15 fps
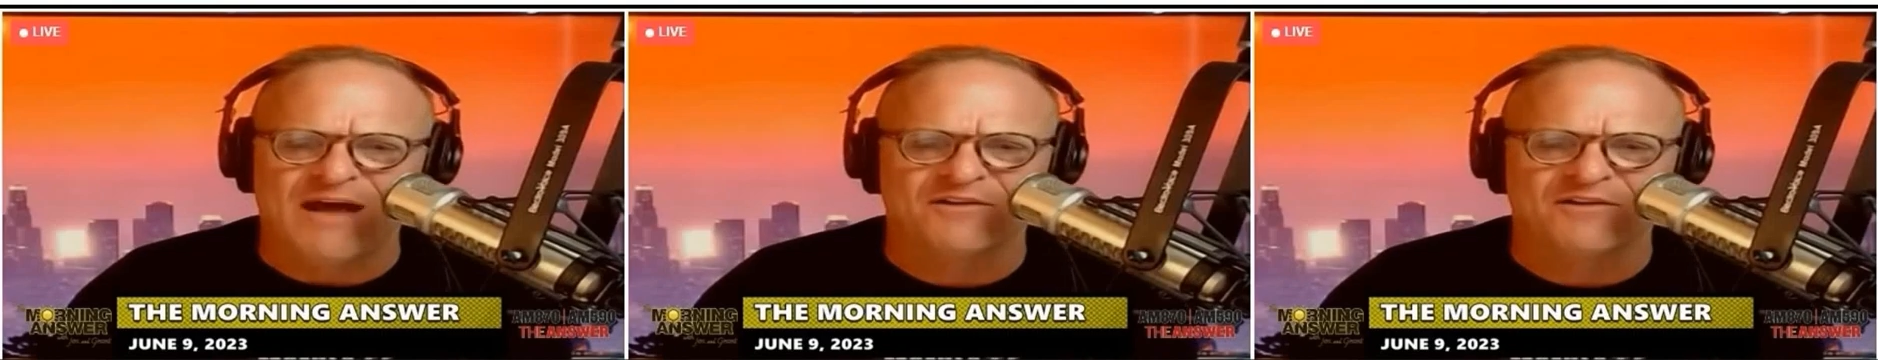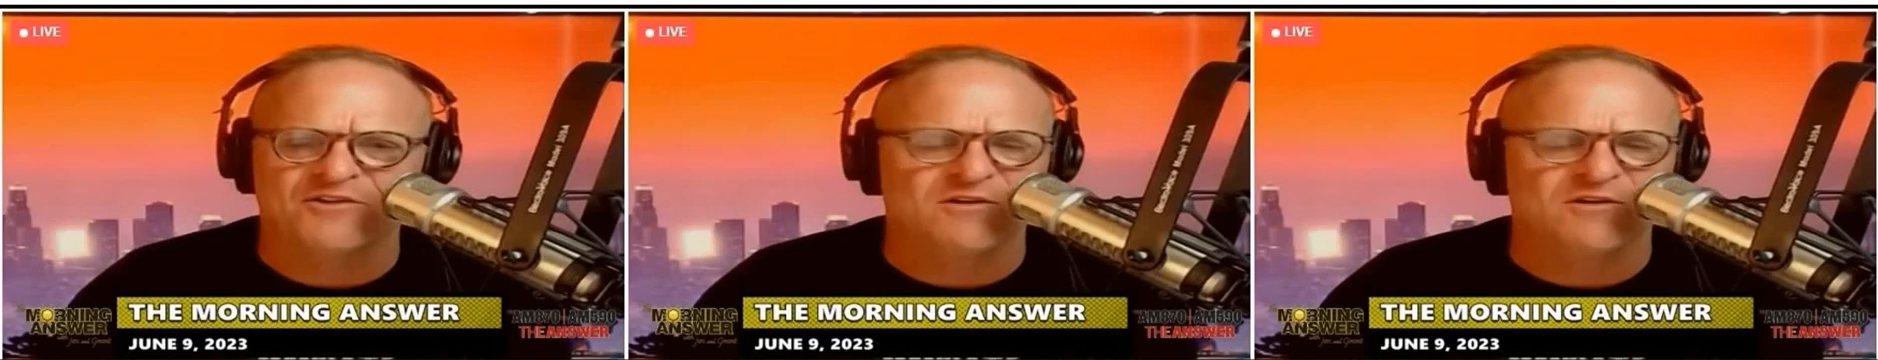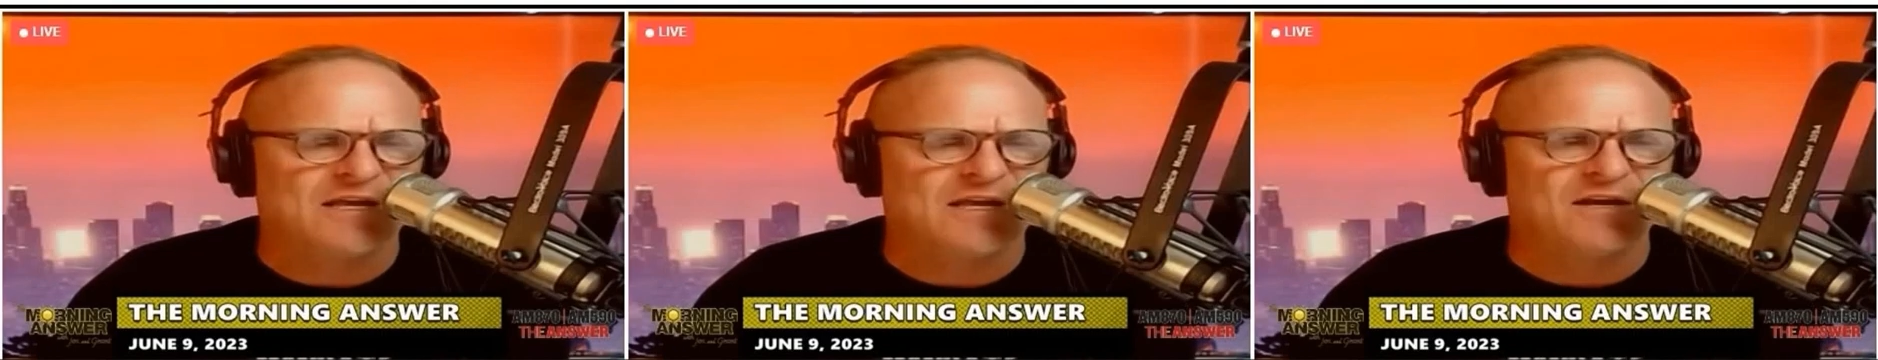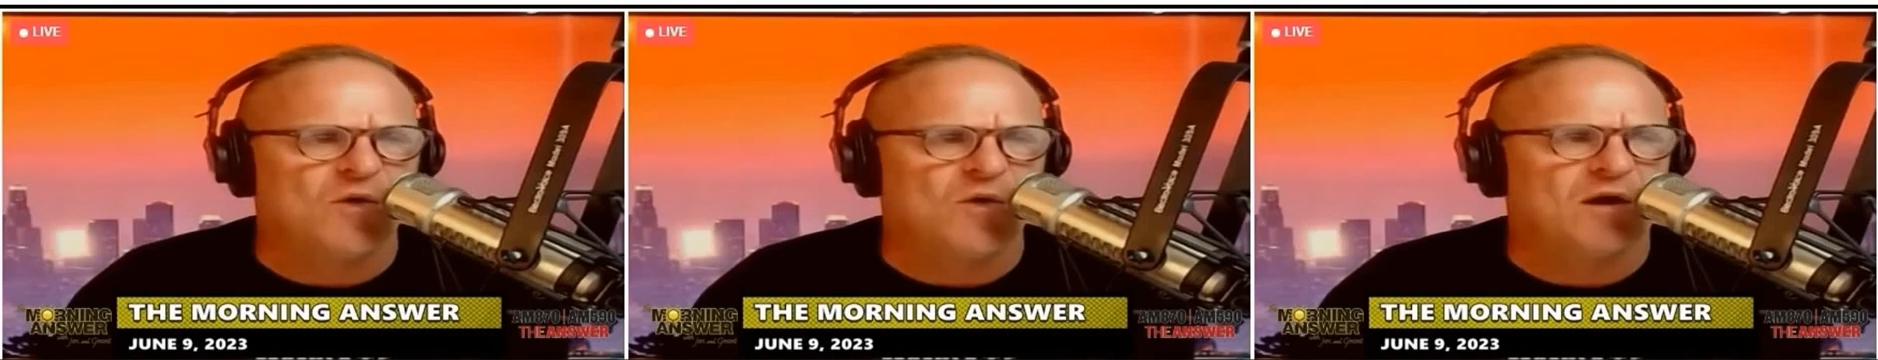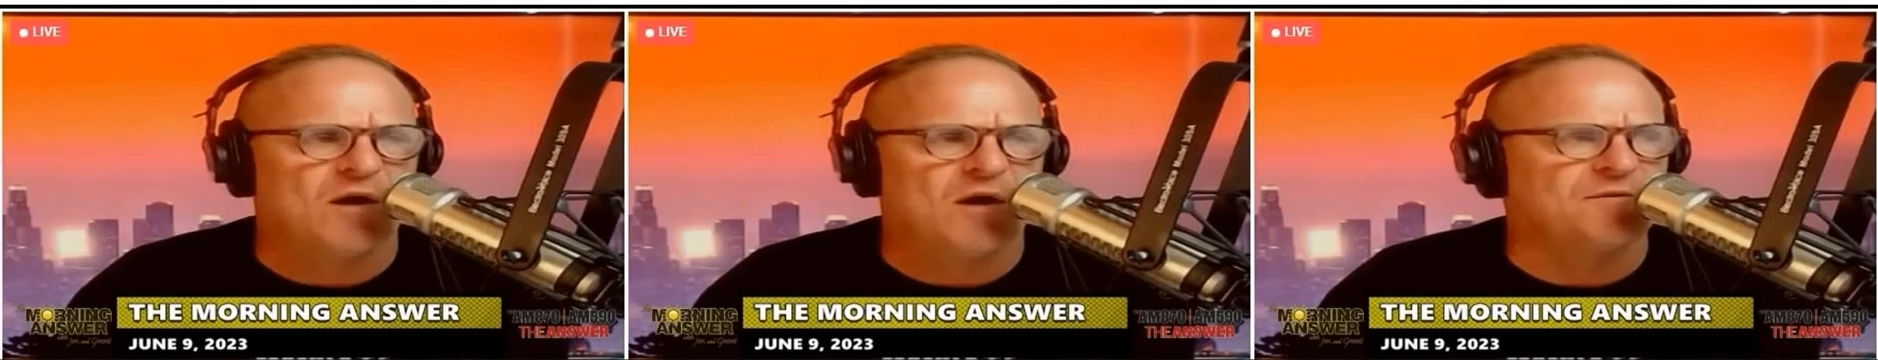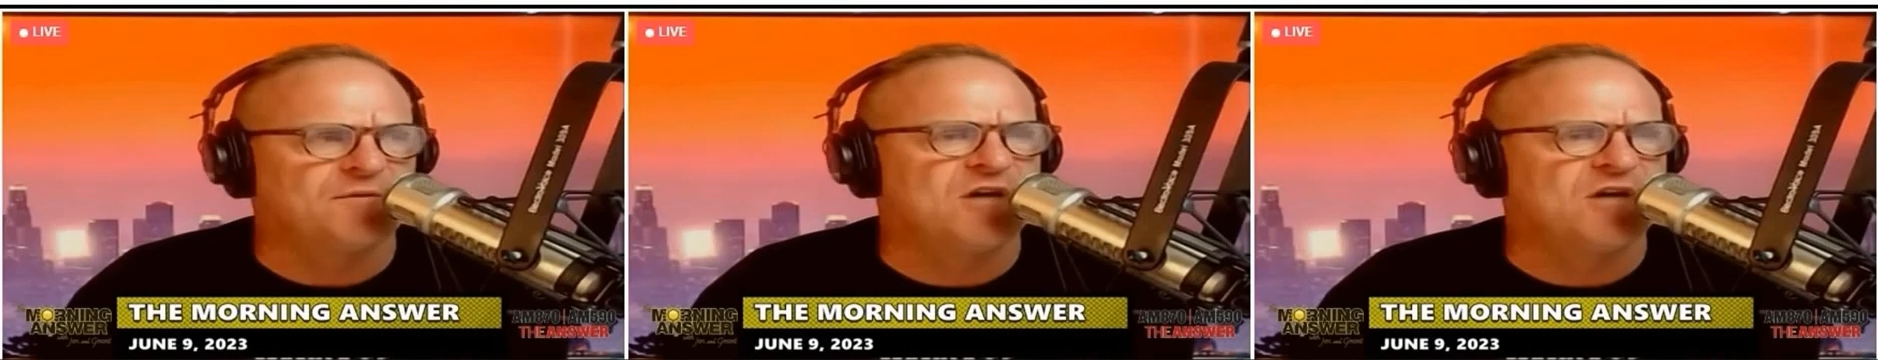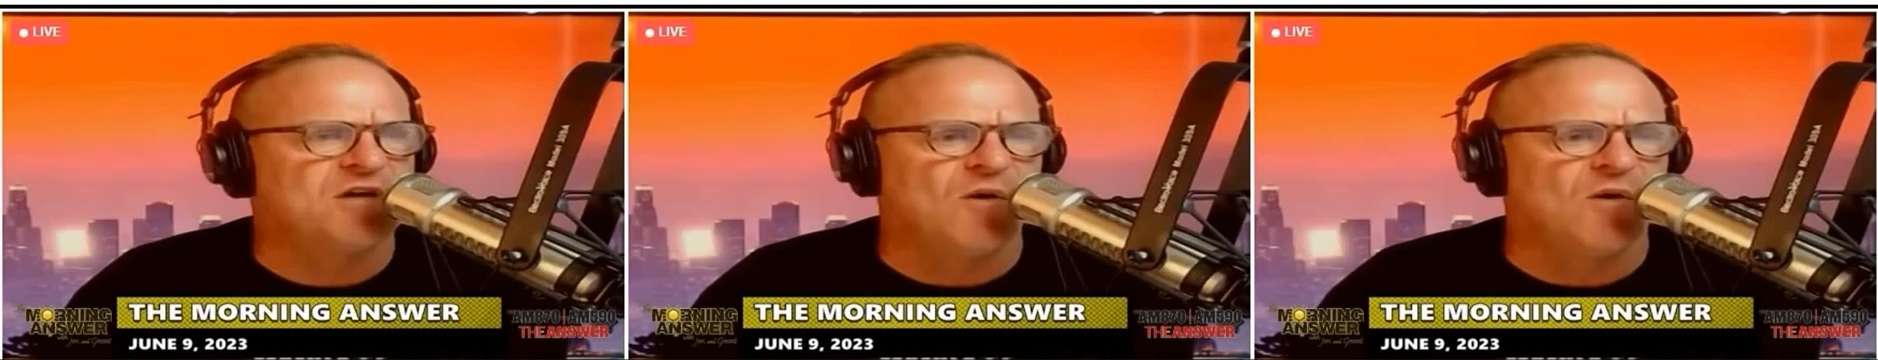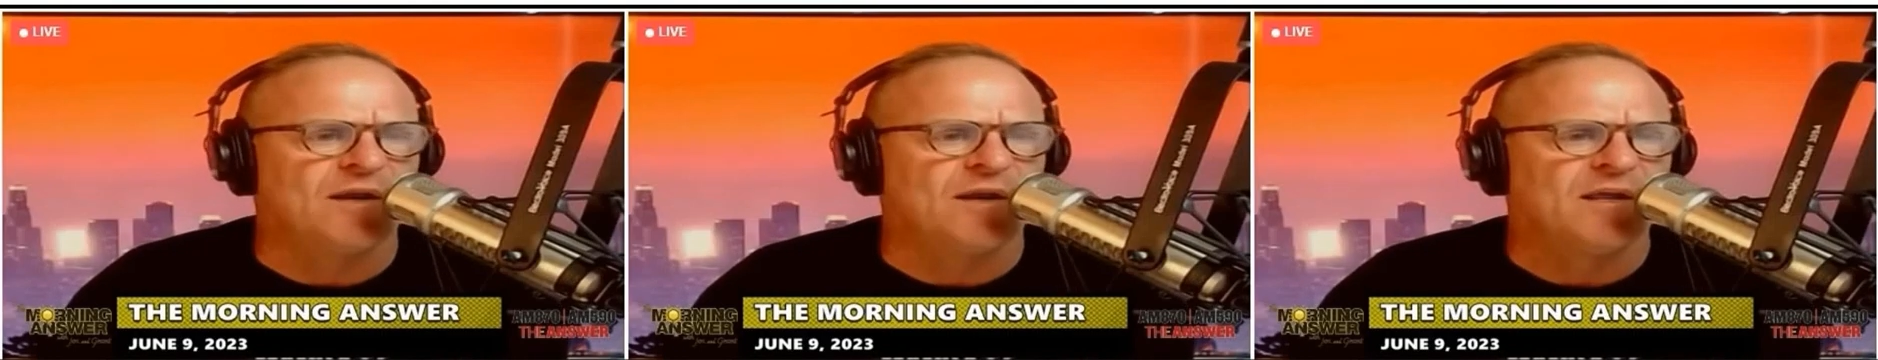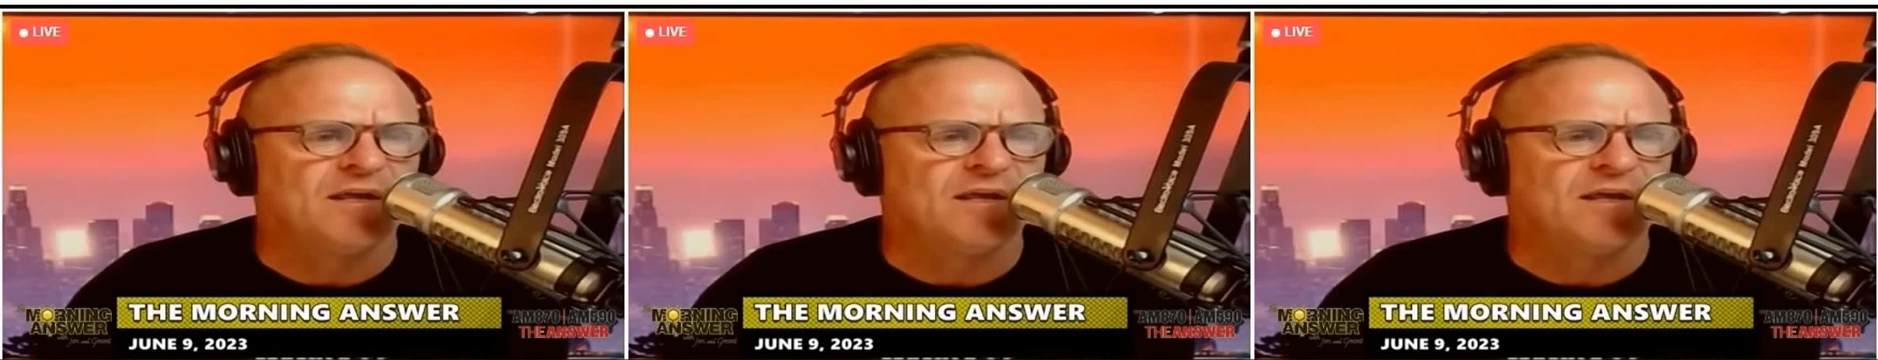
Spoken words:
circles. I don't know where he was going.